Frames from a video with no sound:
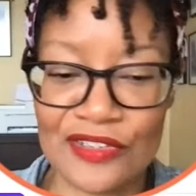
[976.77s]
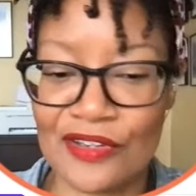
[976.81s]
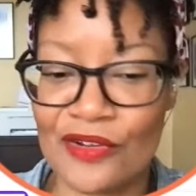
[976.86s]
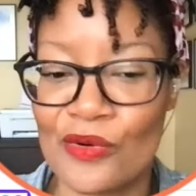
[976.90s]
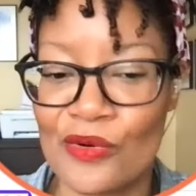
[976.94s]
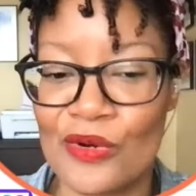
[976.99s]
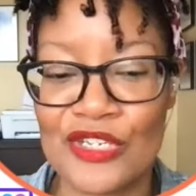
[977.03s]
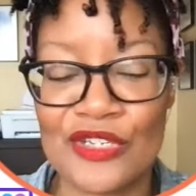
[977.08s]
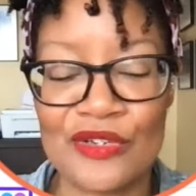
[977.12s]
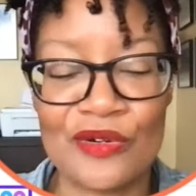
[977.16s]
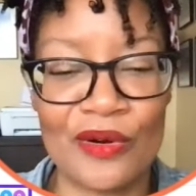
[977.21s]
Of
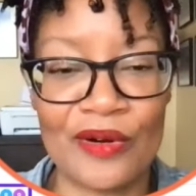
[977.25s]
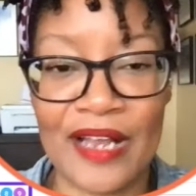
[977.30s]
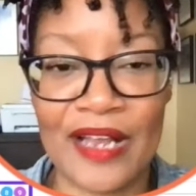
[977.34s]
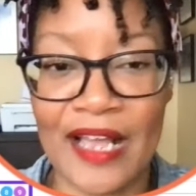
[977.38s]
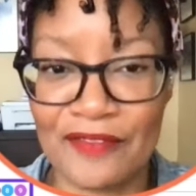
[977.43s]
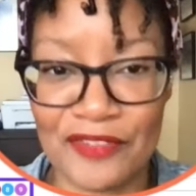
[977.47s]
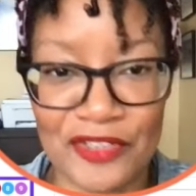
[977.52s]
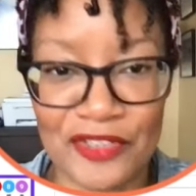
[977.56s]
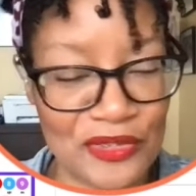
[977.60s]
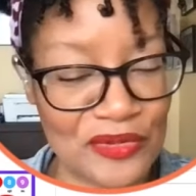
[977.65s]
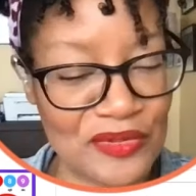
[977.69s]
course, you don't
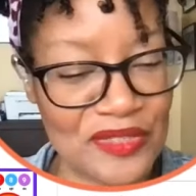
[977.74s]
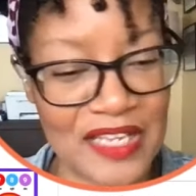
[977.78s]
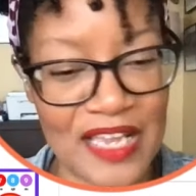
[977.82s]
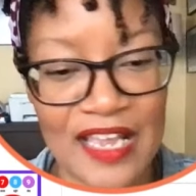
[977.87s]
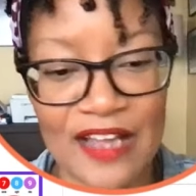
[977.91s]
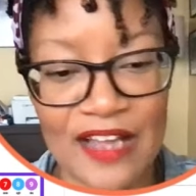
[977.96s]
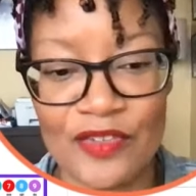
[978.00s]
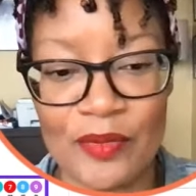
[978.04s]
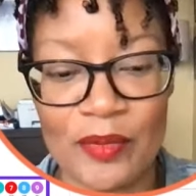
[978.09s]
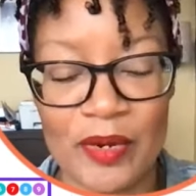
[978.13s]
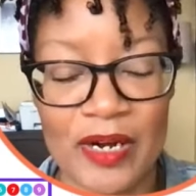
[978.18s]
have to use
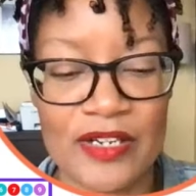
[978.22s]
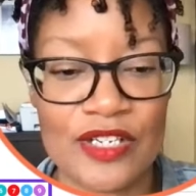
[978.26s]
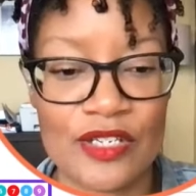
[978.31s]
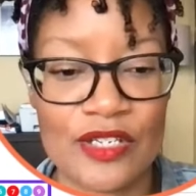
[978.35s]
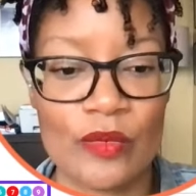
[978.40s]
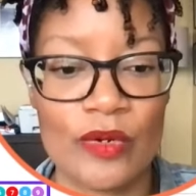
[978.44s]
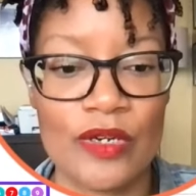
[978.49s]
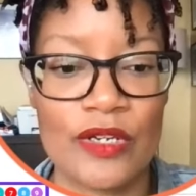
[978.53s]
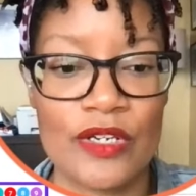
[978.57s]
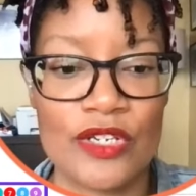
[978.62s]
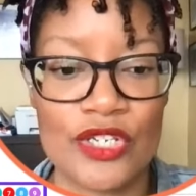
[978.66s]
Canva, but I
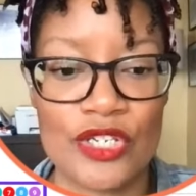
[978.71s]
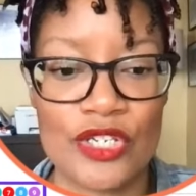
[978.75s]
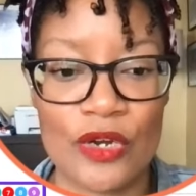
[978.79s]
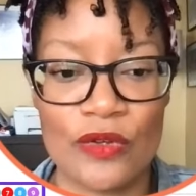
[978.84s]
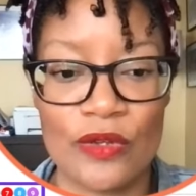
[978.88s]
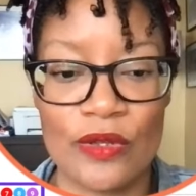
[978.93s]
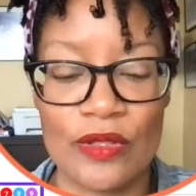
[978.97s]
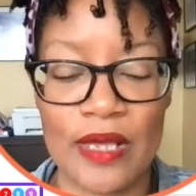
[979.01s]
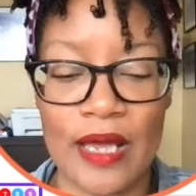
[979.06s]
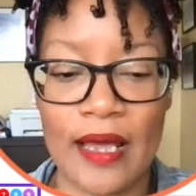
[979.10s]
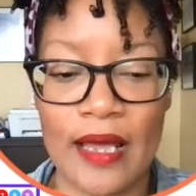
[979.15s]
just wanted to show
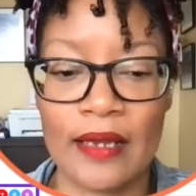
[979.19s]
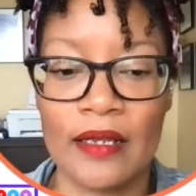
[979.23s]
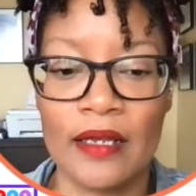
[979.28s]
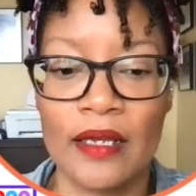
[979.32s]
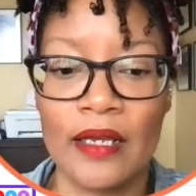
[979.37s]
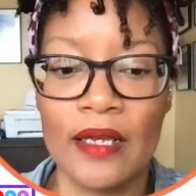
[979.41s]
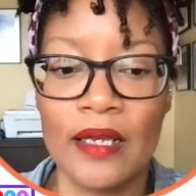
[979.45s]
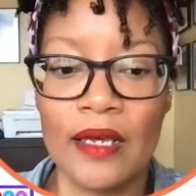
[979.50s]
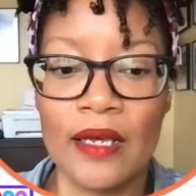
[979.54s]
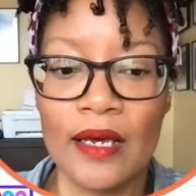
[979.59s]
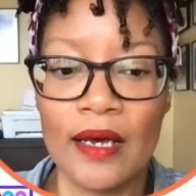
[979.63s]
you that.
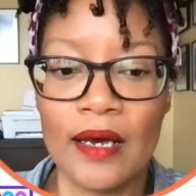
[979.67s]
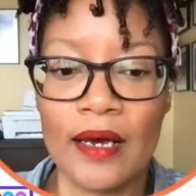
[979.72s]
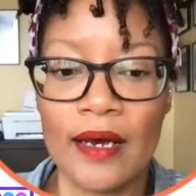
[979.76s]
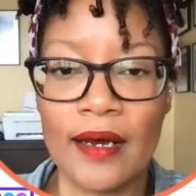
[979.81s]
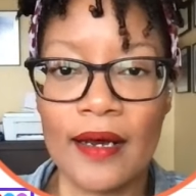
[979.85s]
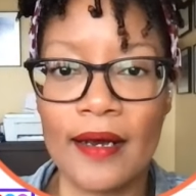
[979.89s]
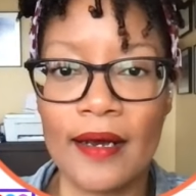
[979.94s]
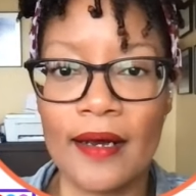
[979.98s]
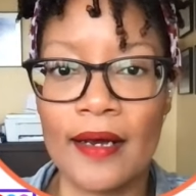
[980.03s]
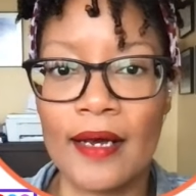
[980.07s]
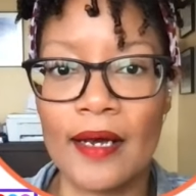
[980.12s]

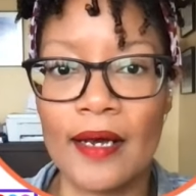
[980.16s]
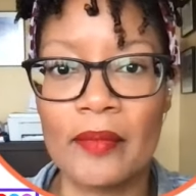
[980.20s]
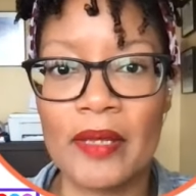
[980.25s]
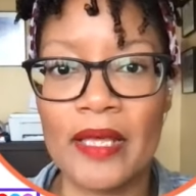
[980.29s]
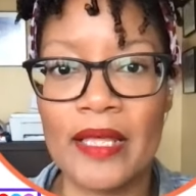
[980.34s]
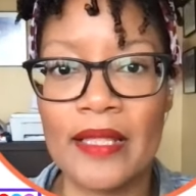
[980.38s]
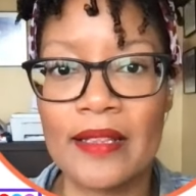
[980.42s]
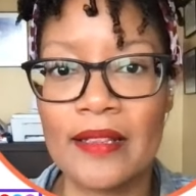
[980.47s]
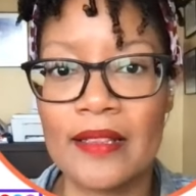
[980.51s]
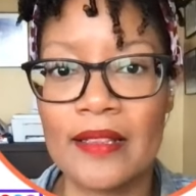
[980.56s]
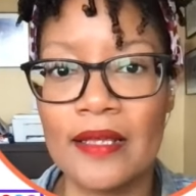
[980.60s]

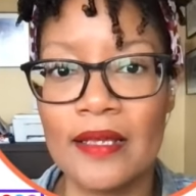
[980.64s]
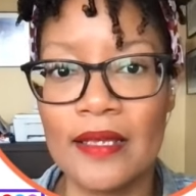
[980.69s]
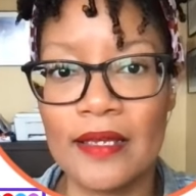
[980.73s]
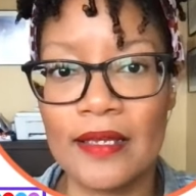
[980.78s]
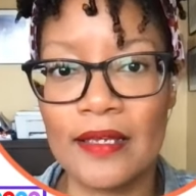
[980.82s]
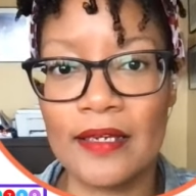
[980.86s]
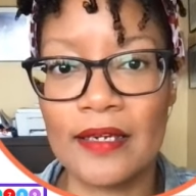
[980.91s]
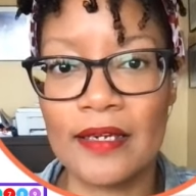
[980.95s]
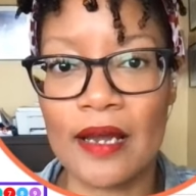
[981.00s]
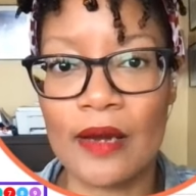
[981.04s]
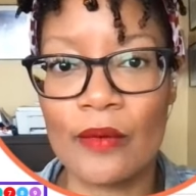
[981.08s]
And
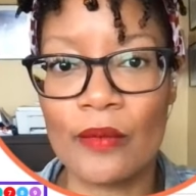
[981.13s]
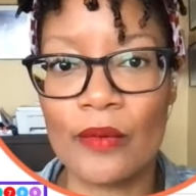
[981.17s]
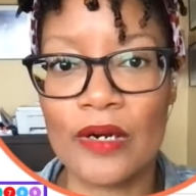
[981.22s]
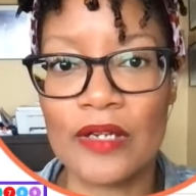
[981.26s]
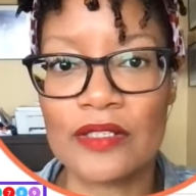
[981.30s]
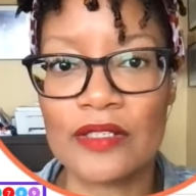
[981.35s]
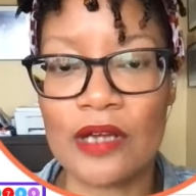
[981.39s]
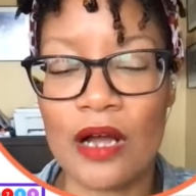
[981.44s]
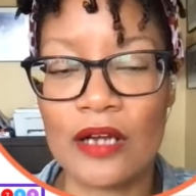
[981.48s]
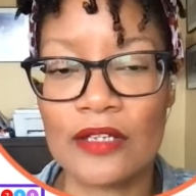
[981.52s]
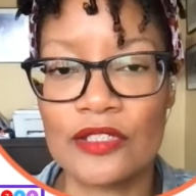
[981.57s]
then I
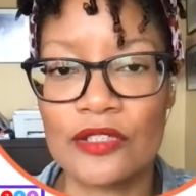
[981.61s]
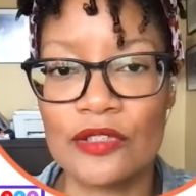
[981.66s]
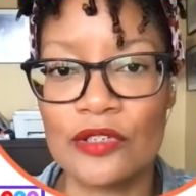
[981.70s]
want to talk